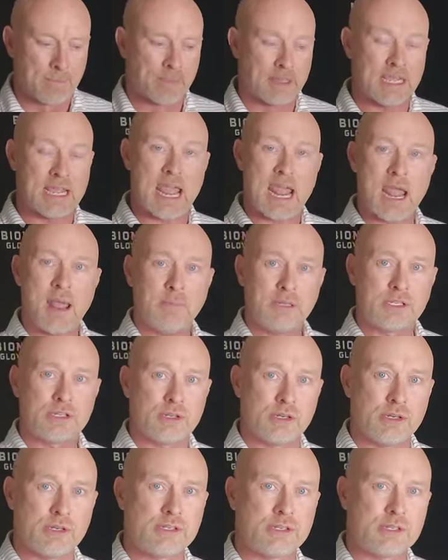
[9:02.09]
The
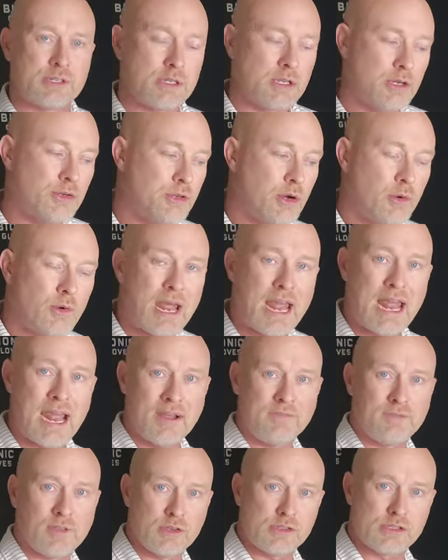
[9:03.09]
amateurs who don't
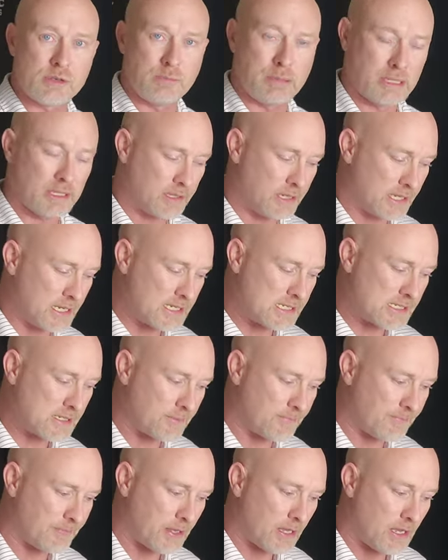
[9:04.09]
have those abilities
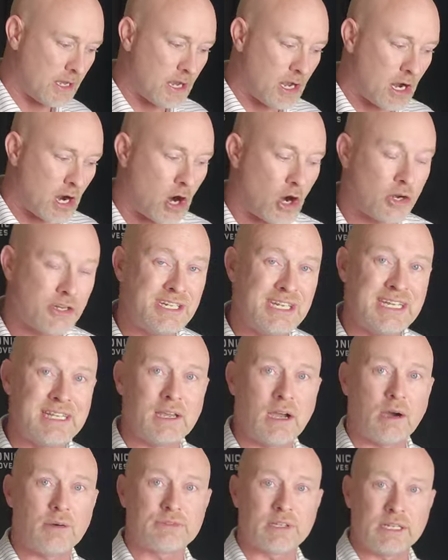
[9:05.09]
are
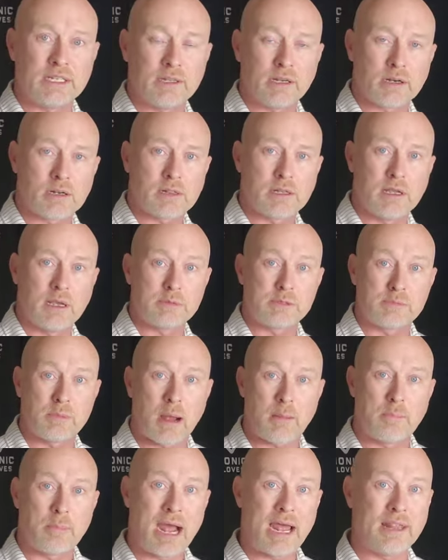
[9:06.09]
delofting their clubs
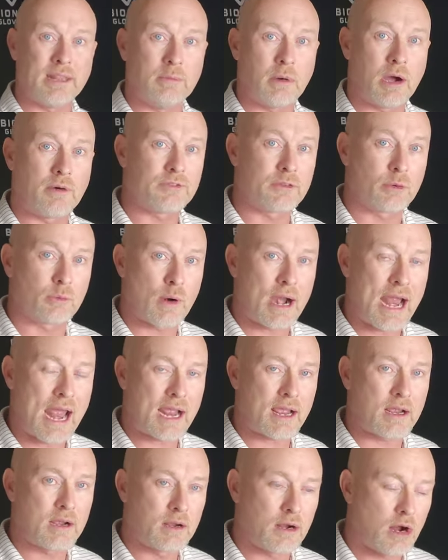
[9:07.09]
by buying them off the
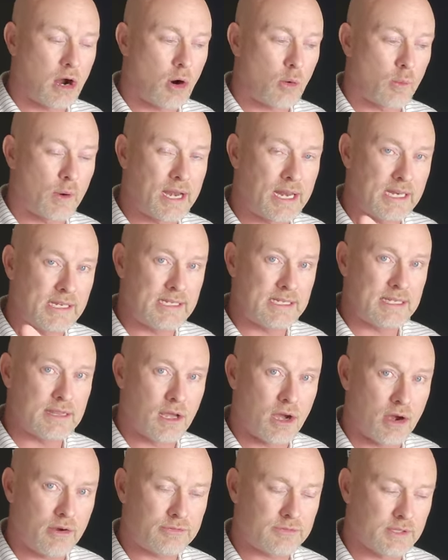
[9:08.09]
rack already
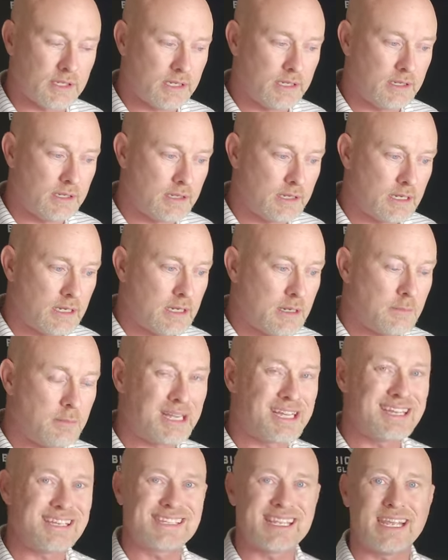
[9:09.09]
delofted
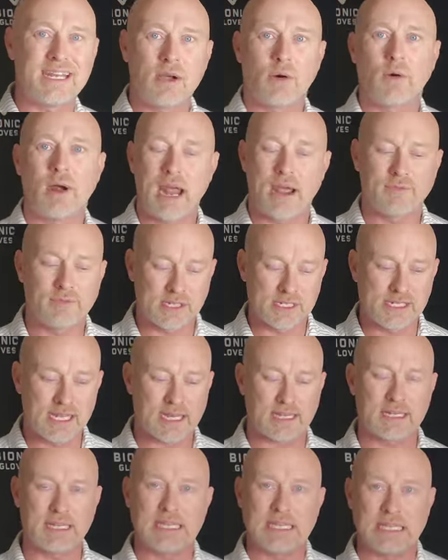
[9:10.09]
because they don't have the
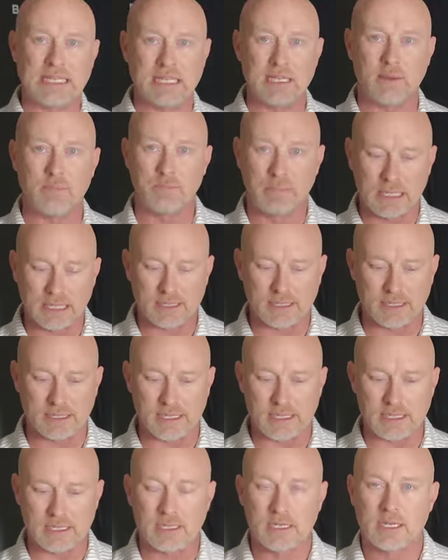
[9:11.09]
technique and the
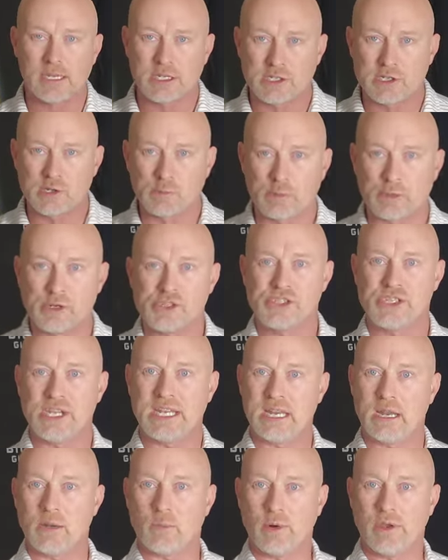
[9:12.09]
ability to
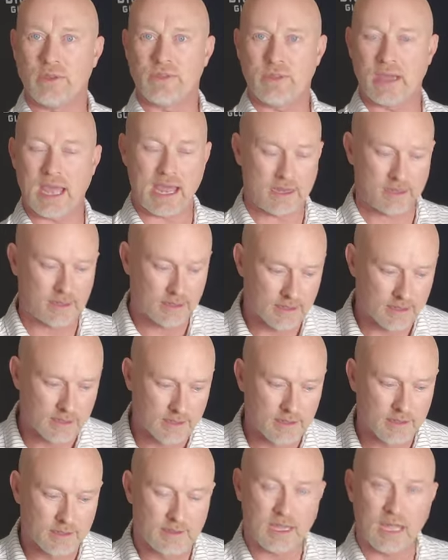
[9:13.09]
present it with that,
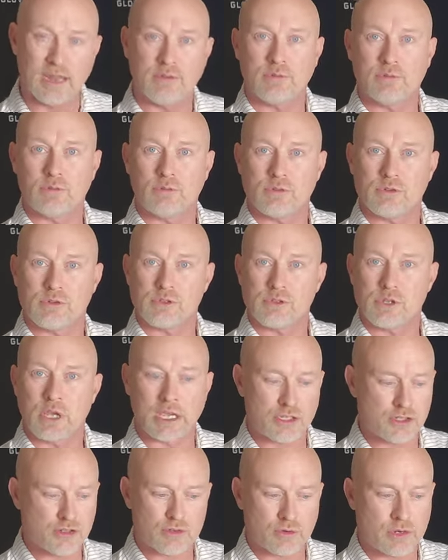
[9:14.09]
that
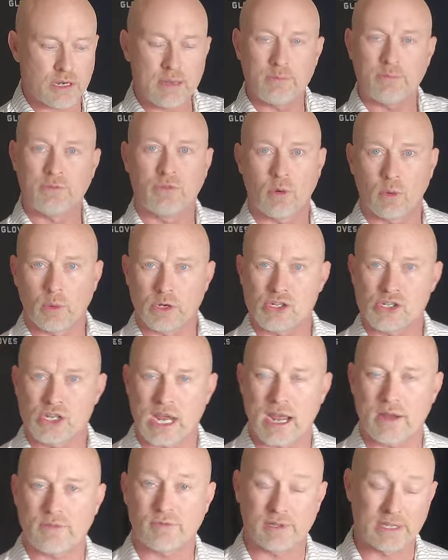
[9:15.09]
extreme forward
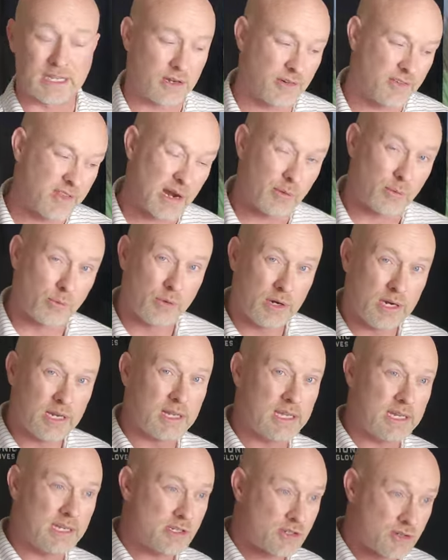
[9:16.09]
shaft lean or that
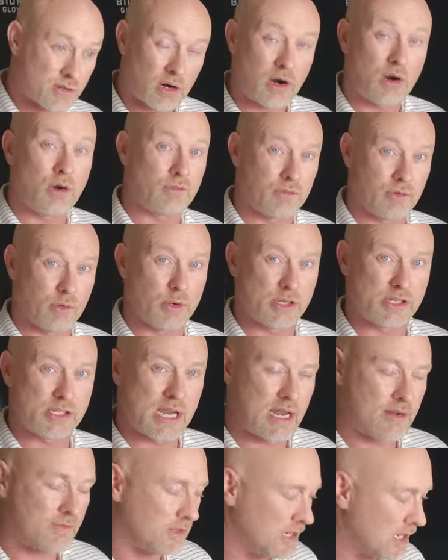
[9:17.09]
really strong forward
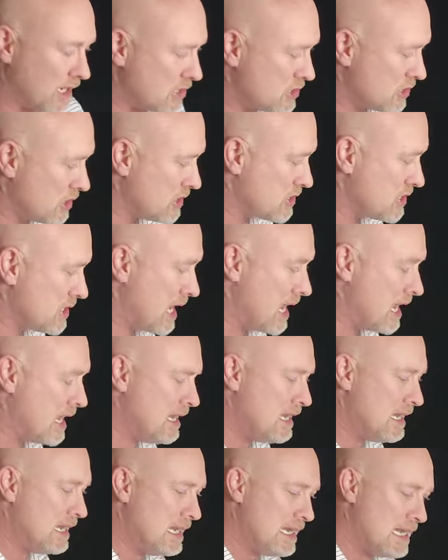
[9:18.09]
shaft lean, I should say.
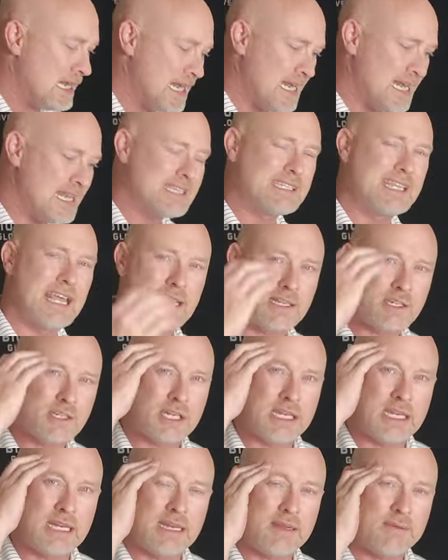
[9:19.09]
Is that
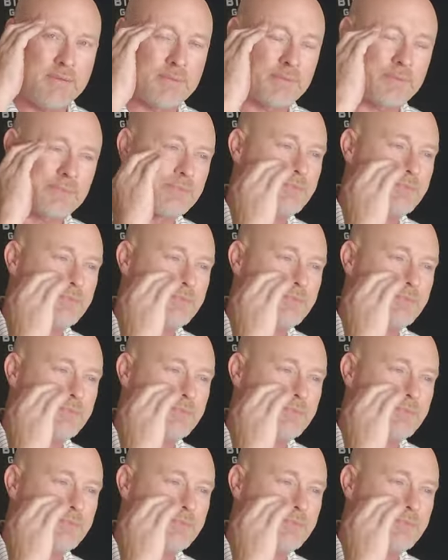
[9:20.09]
cheating?